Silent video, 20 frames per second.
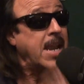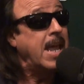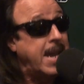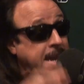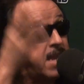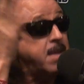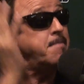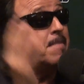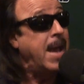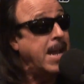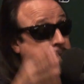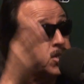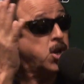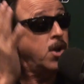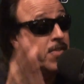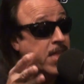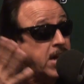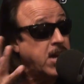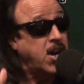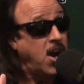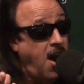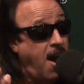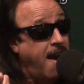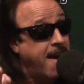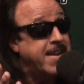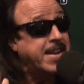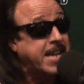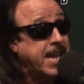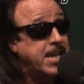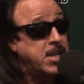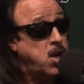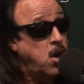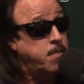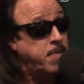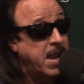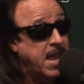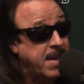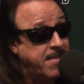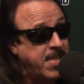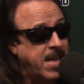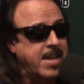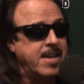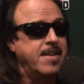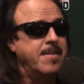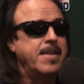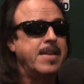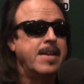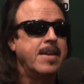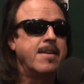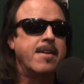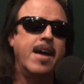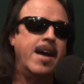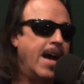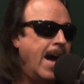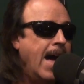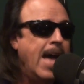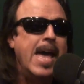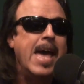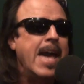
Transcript: Ladies going to wrestle in Jello or just in the ring?